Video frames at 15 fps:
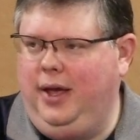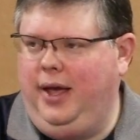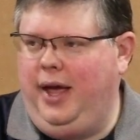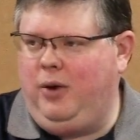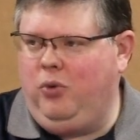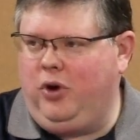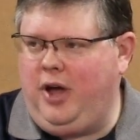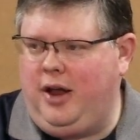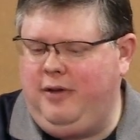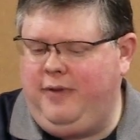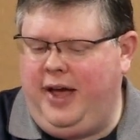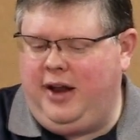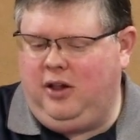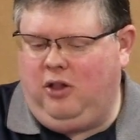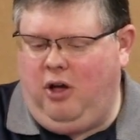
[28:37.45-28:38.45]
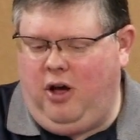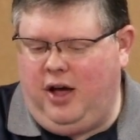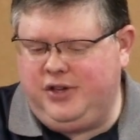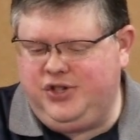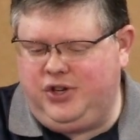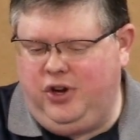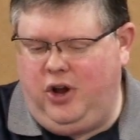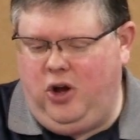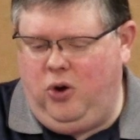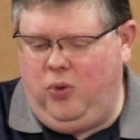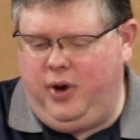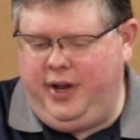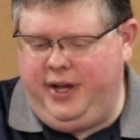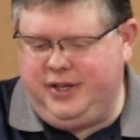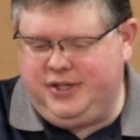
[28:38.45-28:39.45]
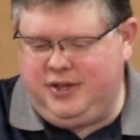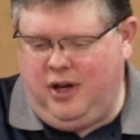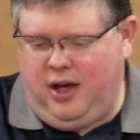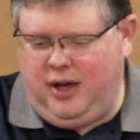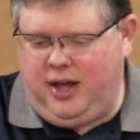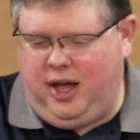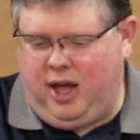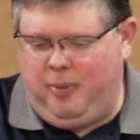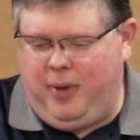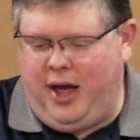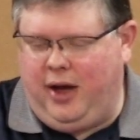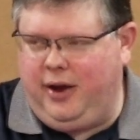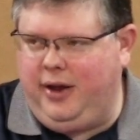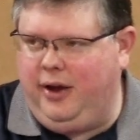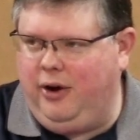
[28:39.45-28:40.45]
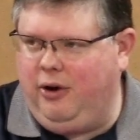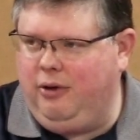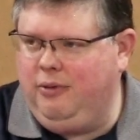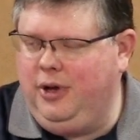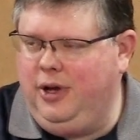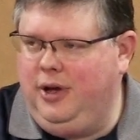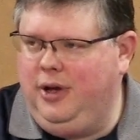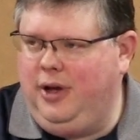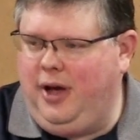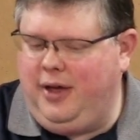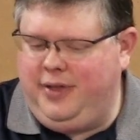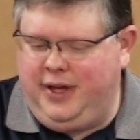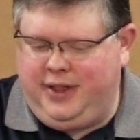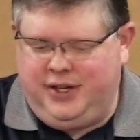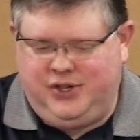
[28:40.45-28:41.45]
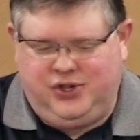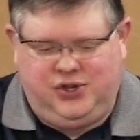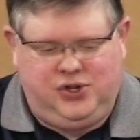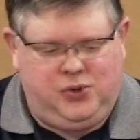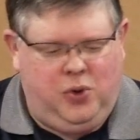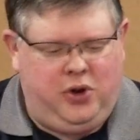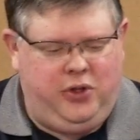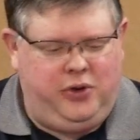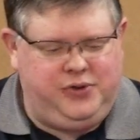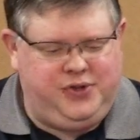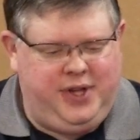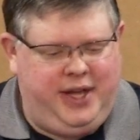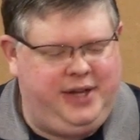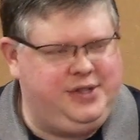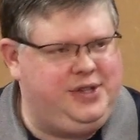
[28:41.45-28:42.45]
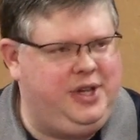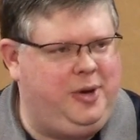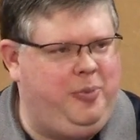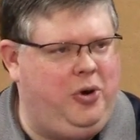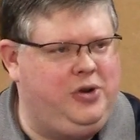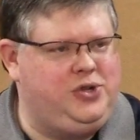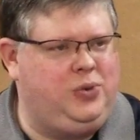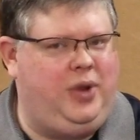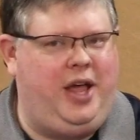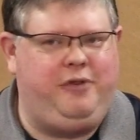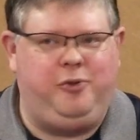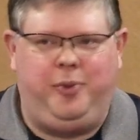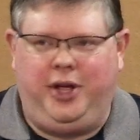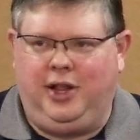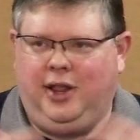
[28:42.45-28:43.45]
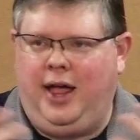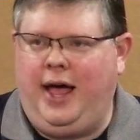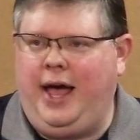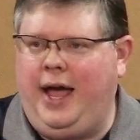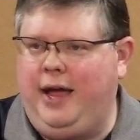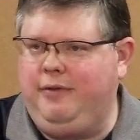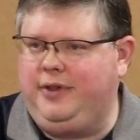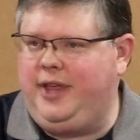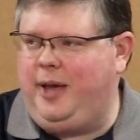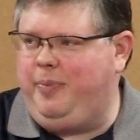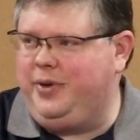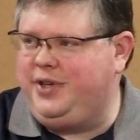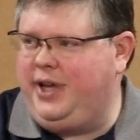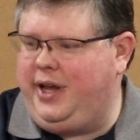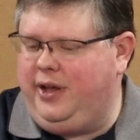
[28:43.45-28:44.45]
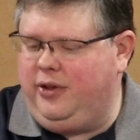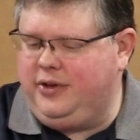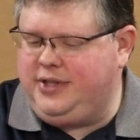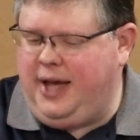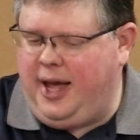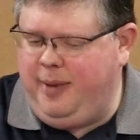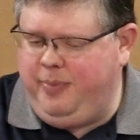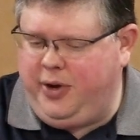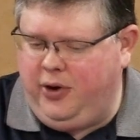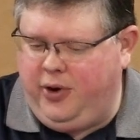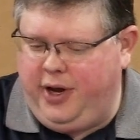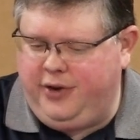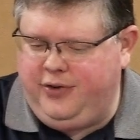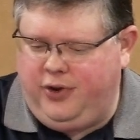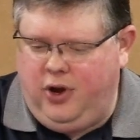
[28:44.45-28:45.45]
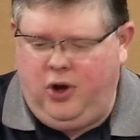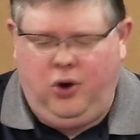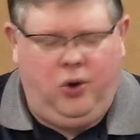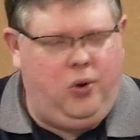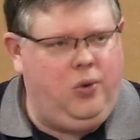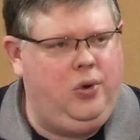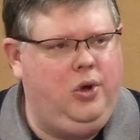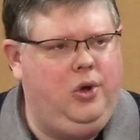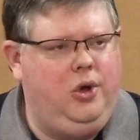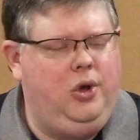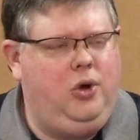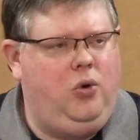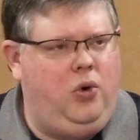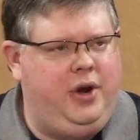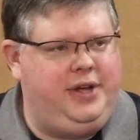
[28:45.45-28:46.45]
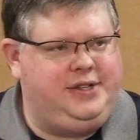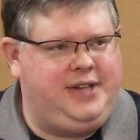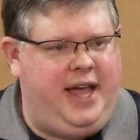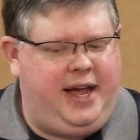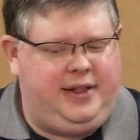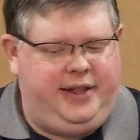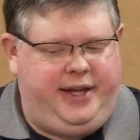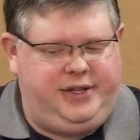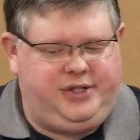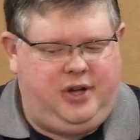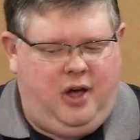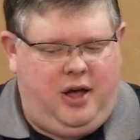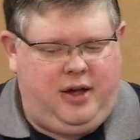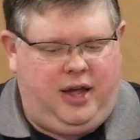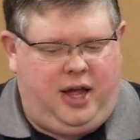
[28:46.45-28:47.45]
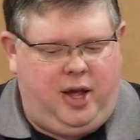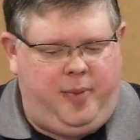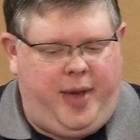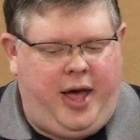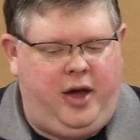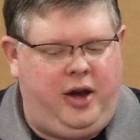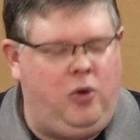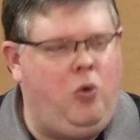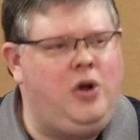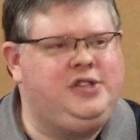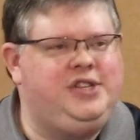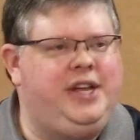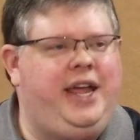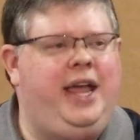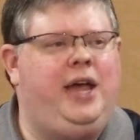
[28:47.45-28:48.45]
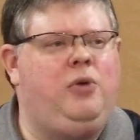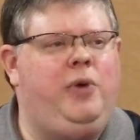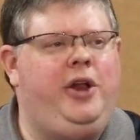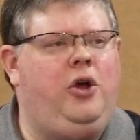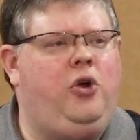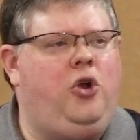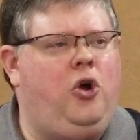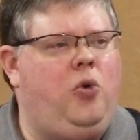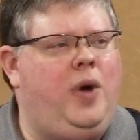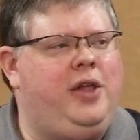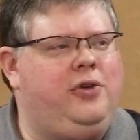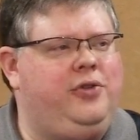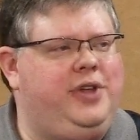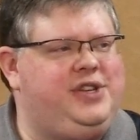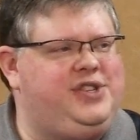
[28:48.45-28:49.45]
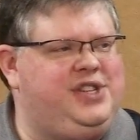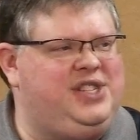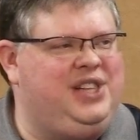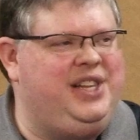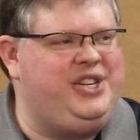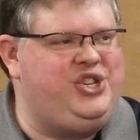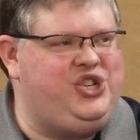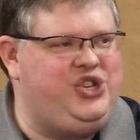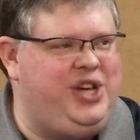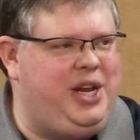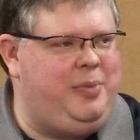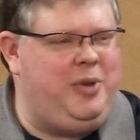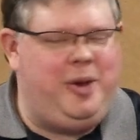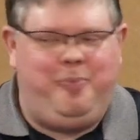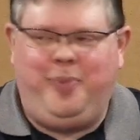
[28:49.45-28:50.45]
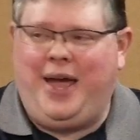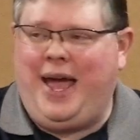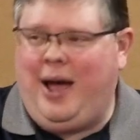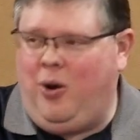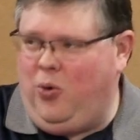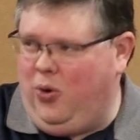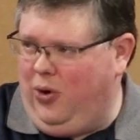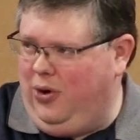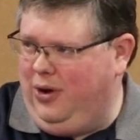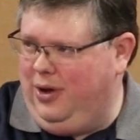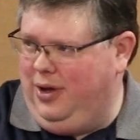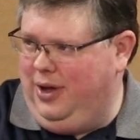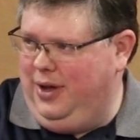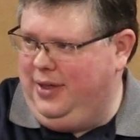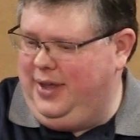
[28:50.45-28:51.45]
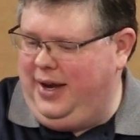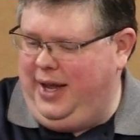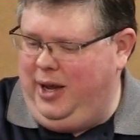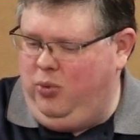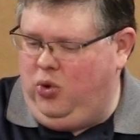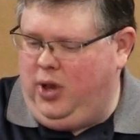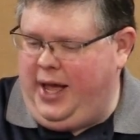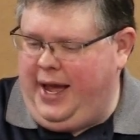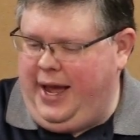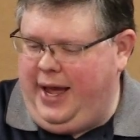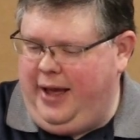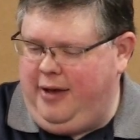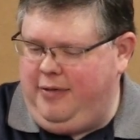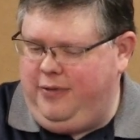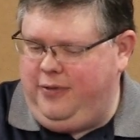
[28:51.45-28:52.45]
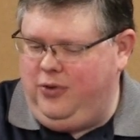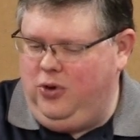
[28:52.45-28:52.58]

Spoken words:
And we're kind of at a loss to know what he is talking about here. I think this is just one of those things that a person will have to be alive at that particular time period to know what exactly he's talking about. And once again, we don't know whether this is legitimate power that he will have,